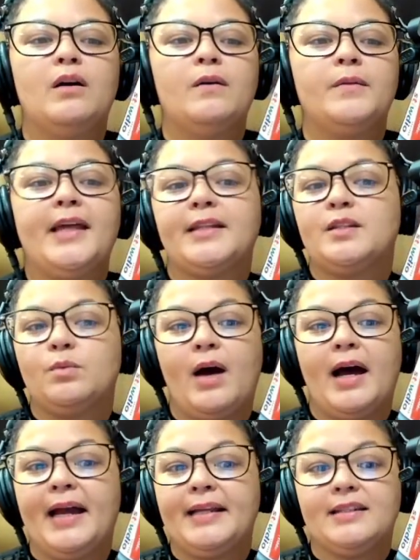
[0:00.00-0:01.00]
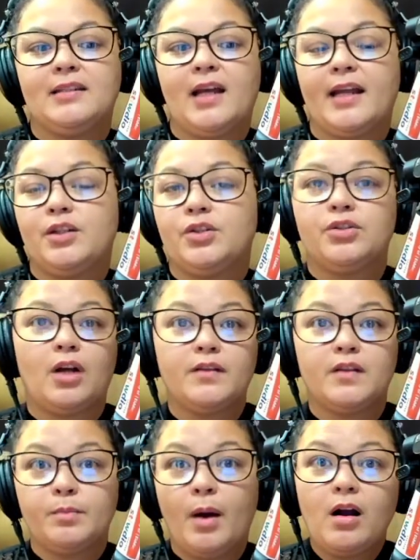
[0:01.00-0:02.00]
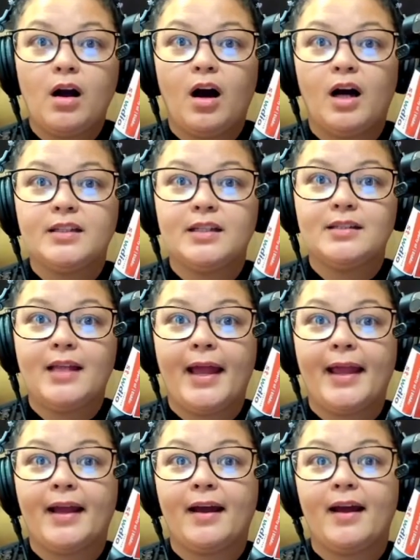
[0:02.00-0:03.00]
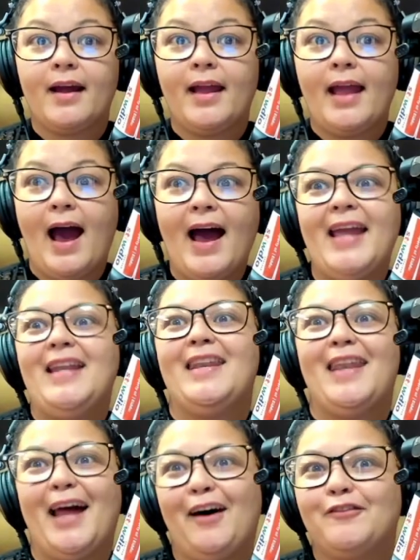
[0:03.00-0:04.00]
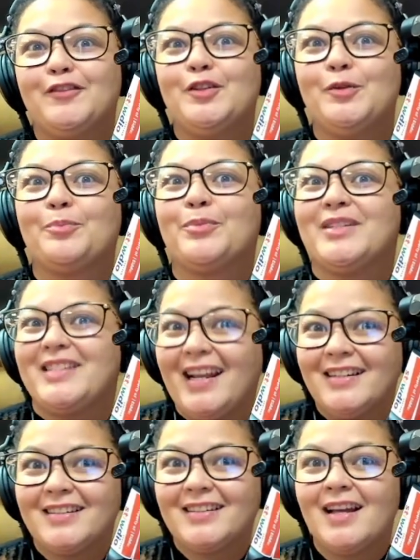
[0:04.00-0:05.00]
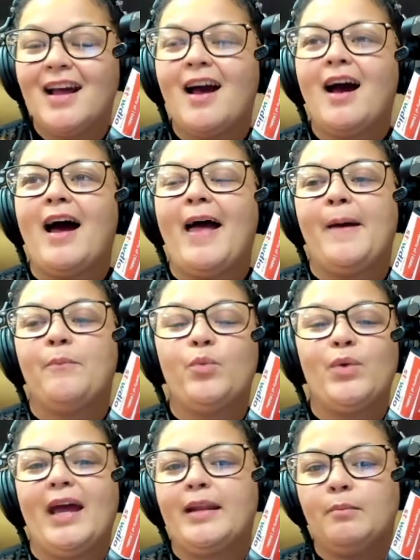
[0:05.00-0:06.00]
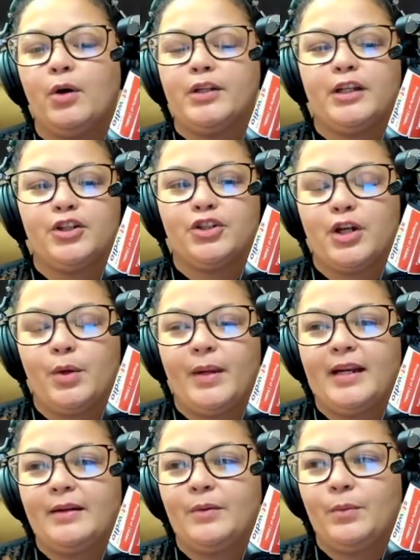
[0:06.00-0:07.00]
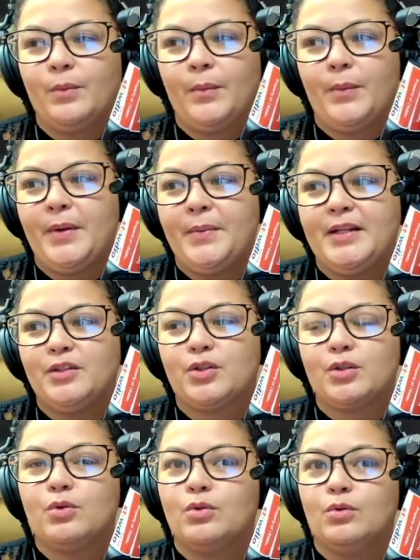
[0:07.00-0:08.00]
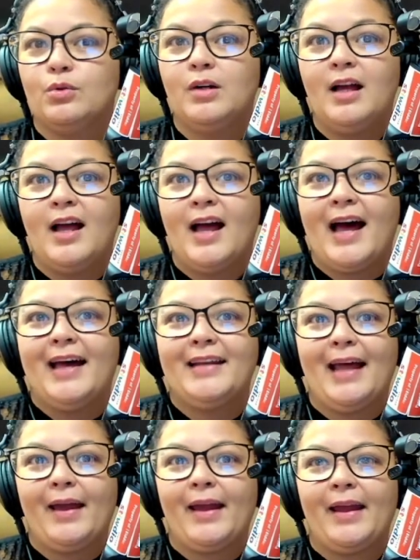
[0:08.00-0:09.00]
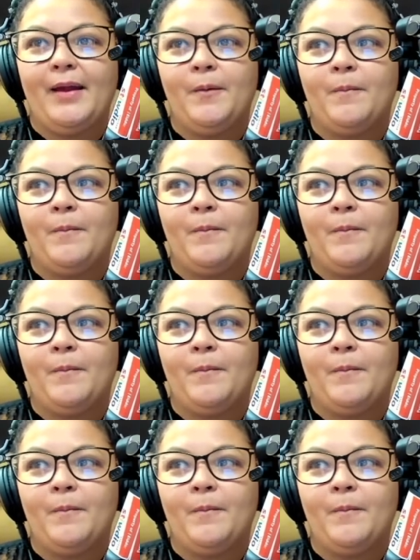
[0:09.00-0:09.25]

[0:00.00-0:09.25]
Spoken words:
that's why I decided to start this podcast. Is like, I love to present. We had a modeling show when we were in school, and I